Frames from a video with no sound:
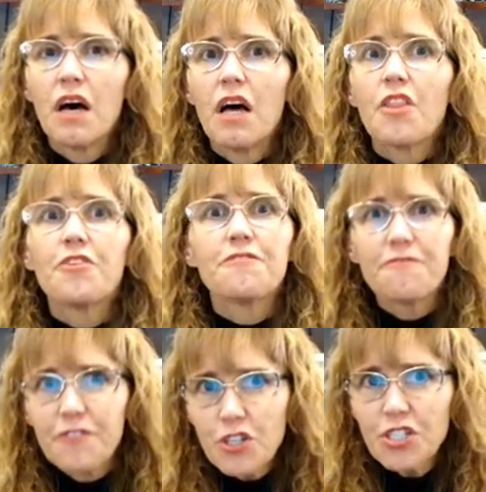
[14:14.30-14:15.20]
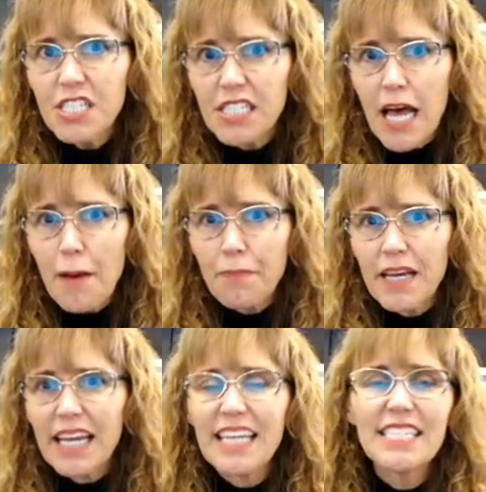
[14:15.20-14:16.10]
The first step
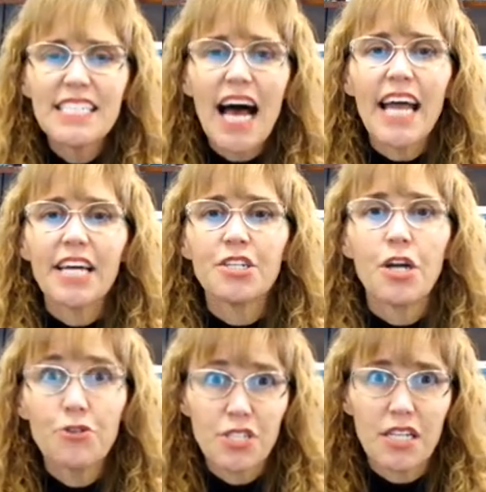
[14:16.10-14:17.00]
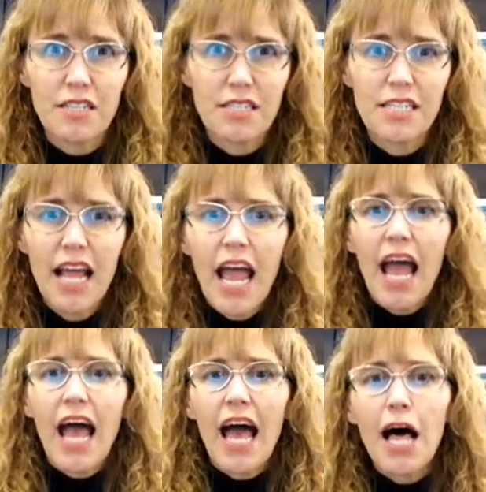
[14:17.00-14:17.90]
is diagnosis,
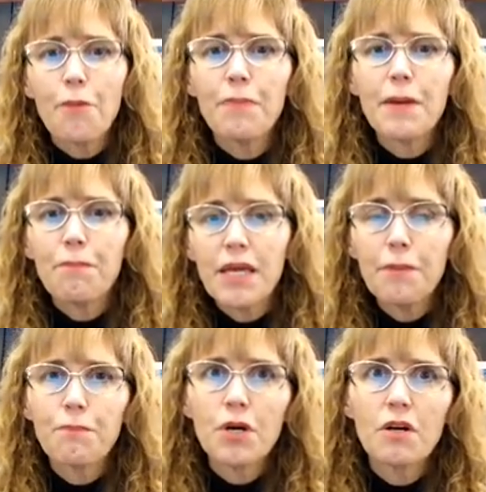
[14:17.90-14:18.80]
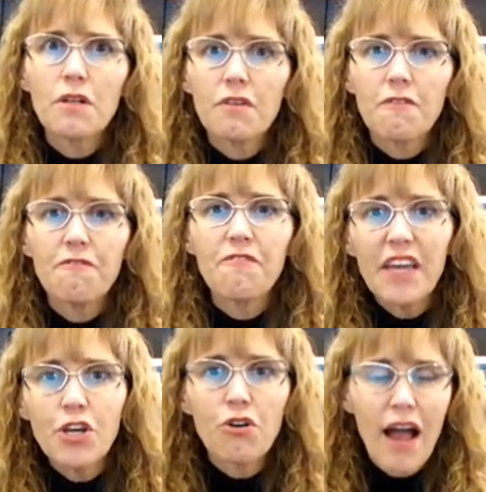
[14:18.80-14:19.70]
helping people
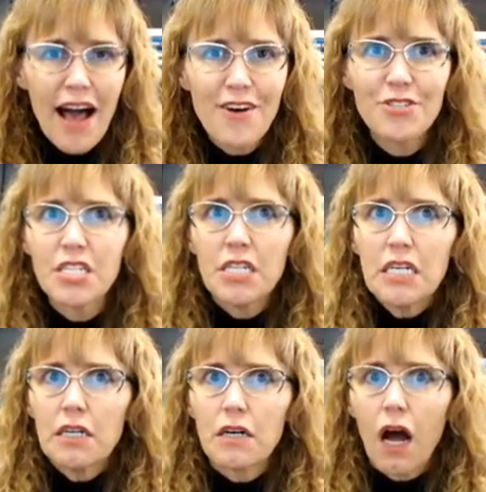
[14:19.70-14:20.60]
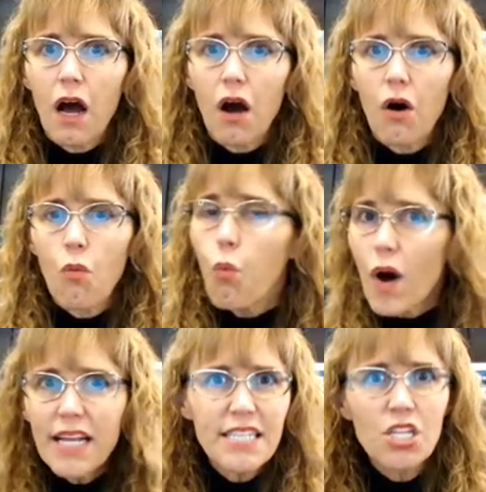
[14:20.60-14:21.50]
figure out
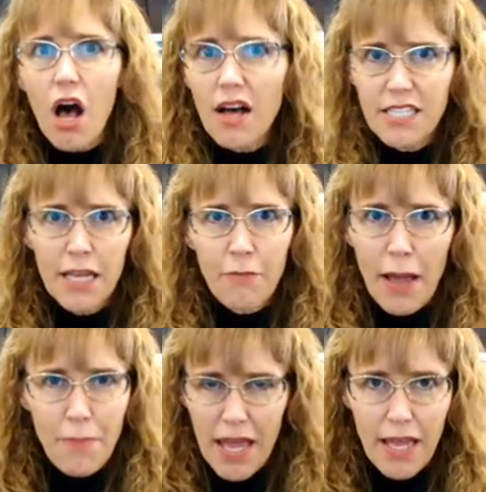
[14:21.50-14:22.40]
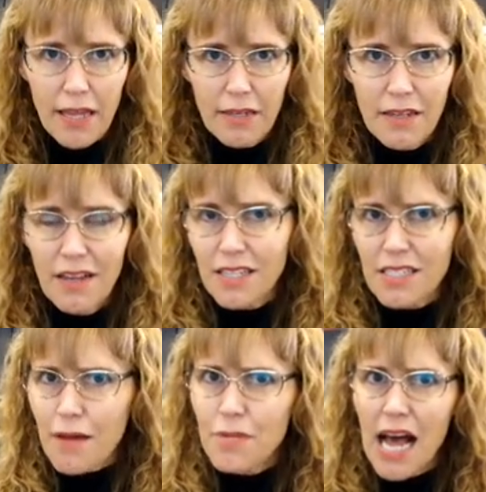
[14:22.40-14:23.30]
what is causing my pain.
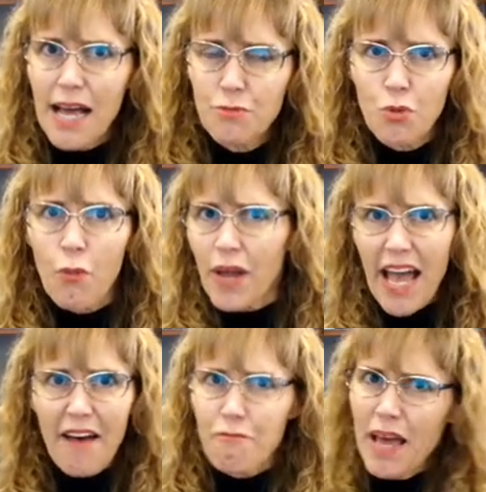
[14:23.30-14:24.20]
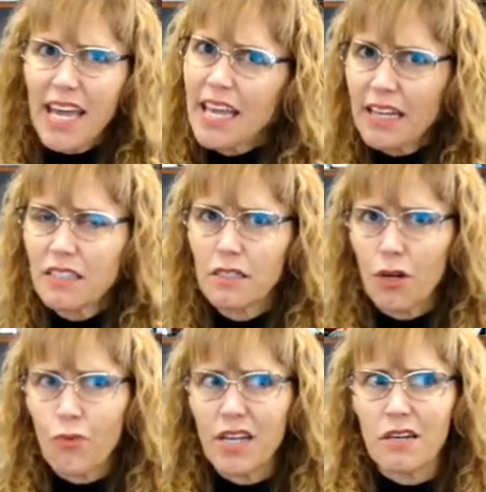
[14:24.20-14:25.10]
Sometimes when we have pain, you know,
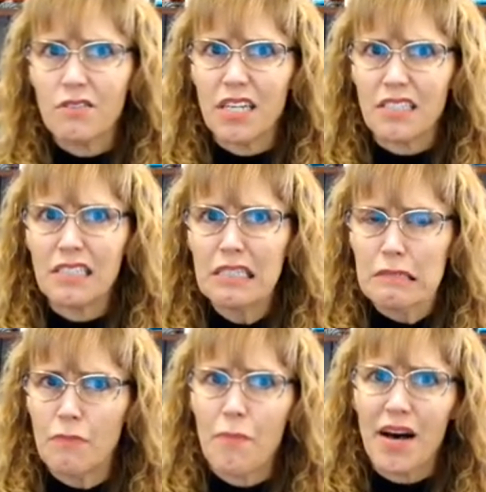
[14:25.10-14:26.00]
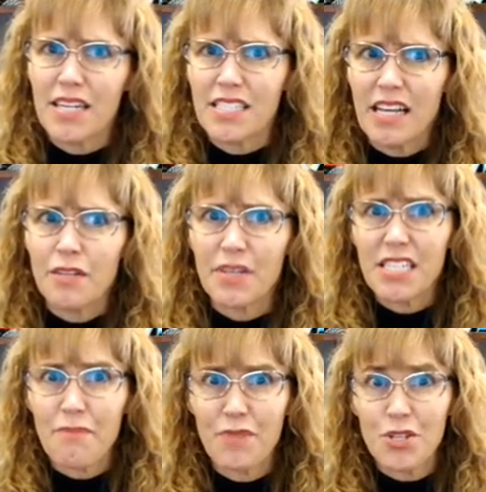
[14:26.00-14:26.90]
we know that, oh, my body's telling me
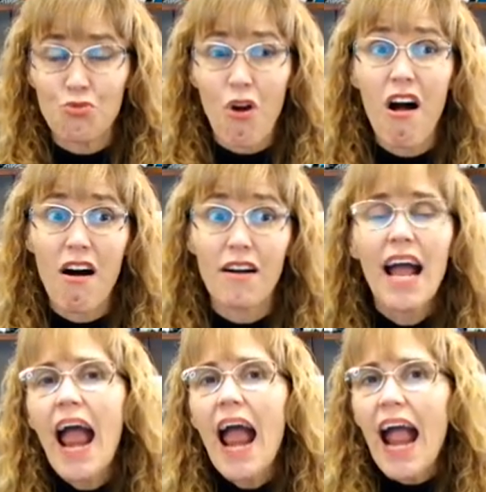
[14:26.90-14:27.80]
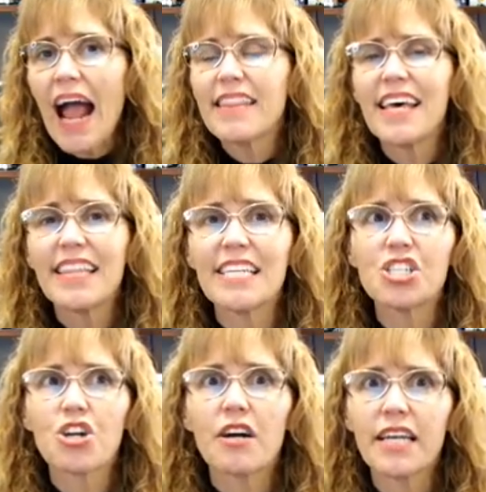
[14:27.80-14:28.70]
something's wrong, and then they
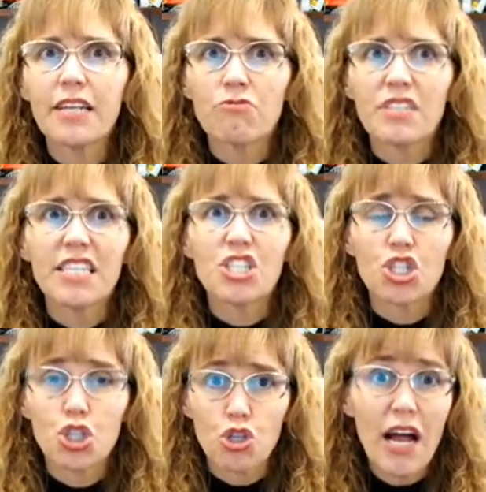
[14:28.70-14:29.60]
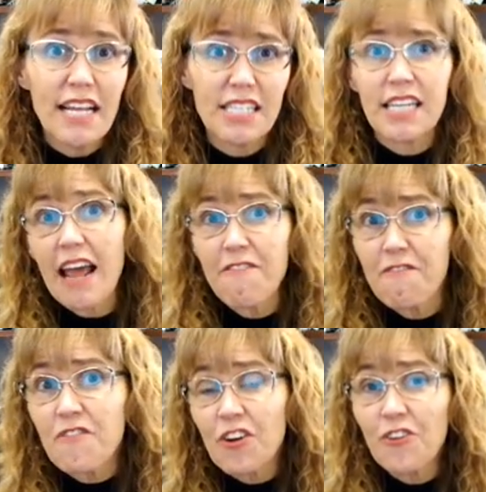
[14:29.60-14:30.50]
start getting really stressed and
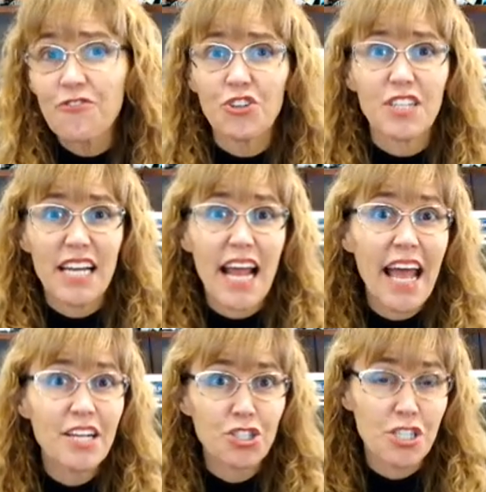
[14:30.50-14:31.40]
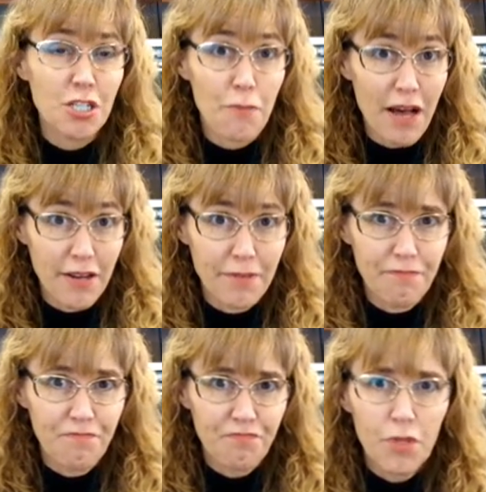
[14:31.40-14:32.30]
fearful and anxious about it.
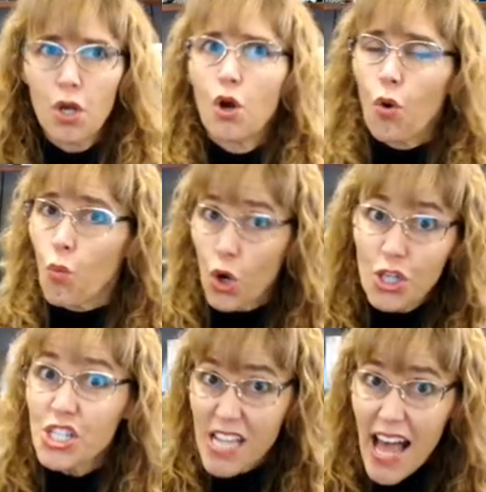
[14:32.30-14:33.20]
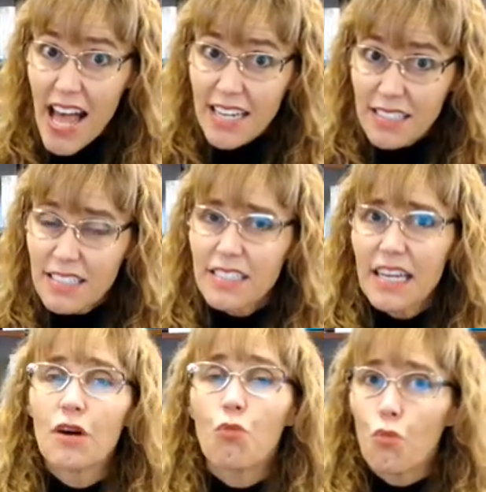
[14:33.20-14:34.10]
Worse yet,
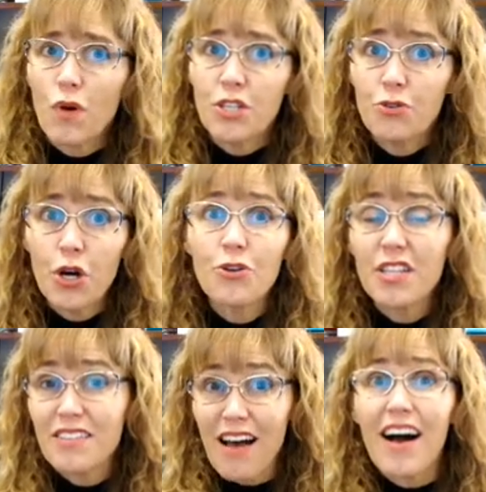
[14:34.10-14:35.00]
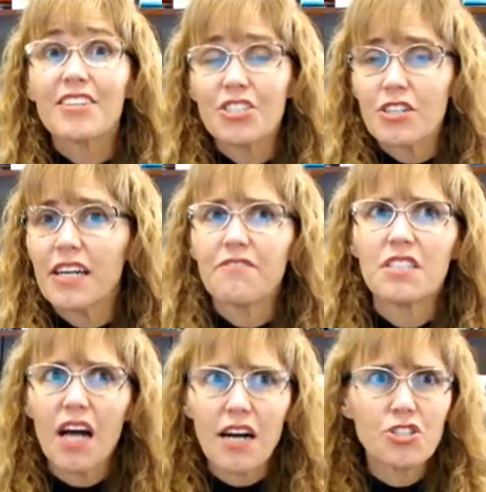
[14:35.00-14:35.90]
when you go to the doctor, if the
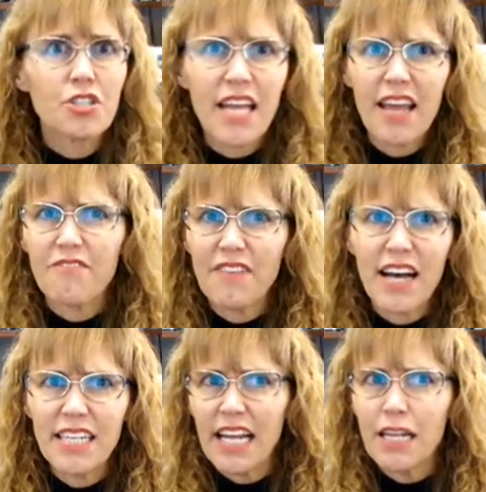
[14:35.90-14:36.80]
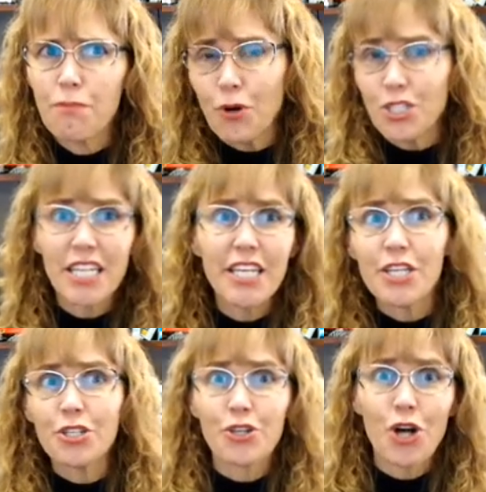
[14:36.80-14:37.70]
doctor can't find any
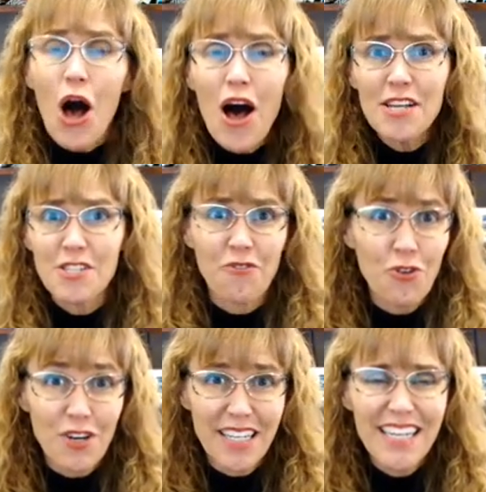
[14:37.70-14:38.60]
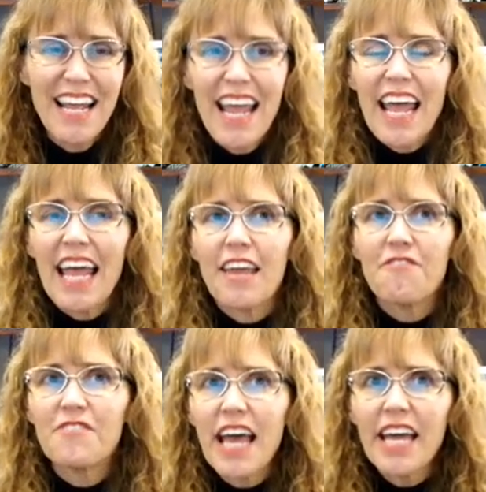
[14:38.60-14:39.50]
particular cause for it, if
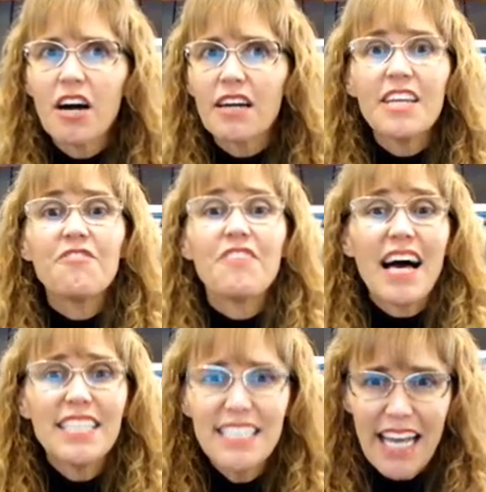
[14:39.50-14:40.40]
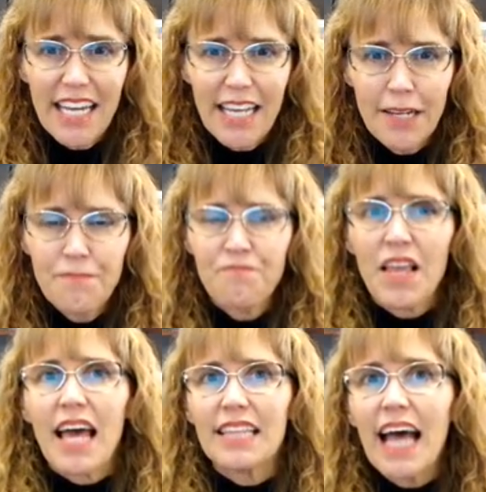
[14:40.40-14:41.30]
they are invalidating,
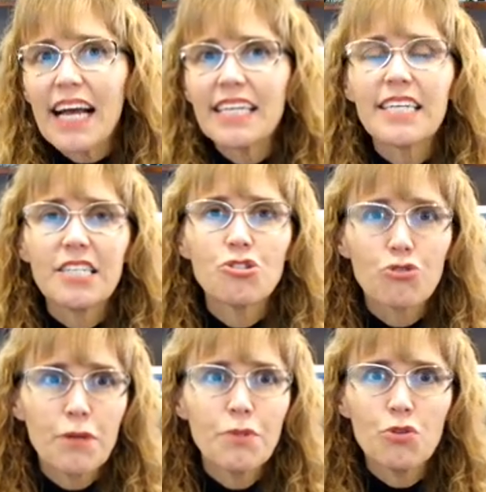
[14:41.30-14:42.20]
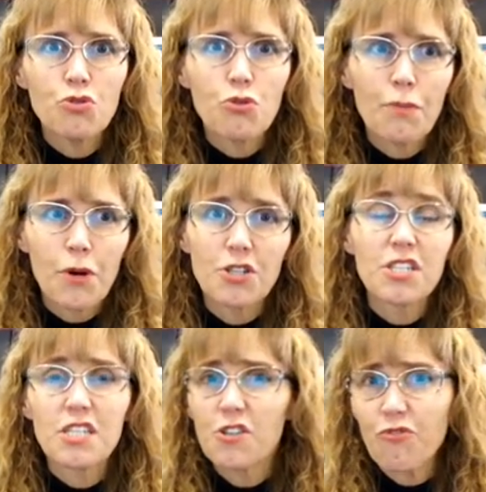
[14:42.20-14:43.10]
that can contribute to a
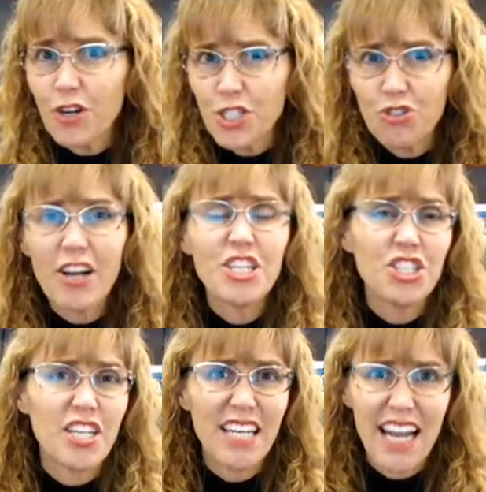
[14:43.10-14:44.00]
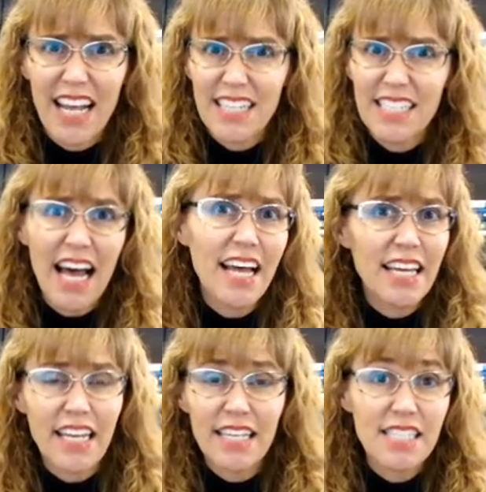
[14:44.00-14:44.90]
person's frustration and
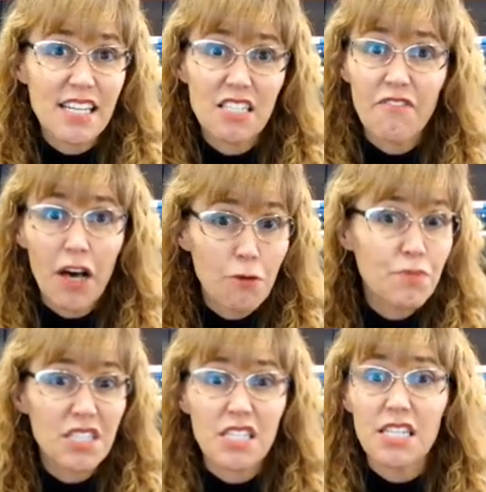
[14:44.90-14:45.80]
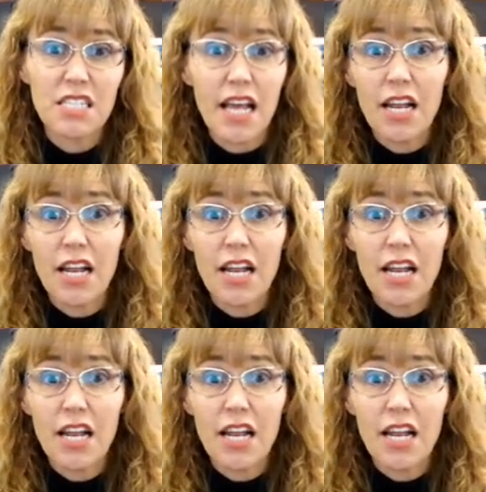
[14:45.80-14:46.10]
anxiety and sense of helplessness and